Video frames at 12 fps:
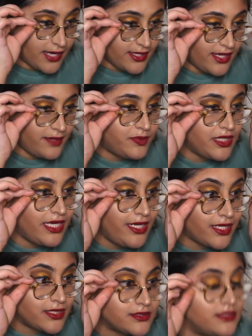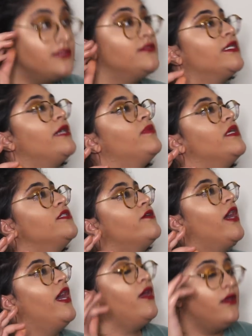How did I blend? Did I blend
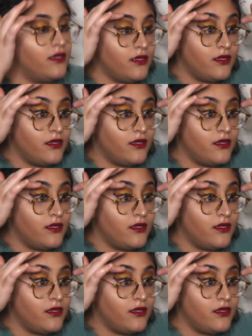okay?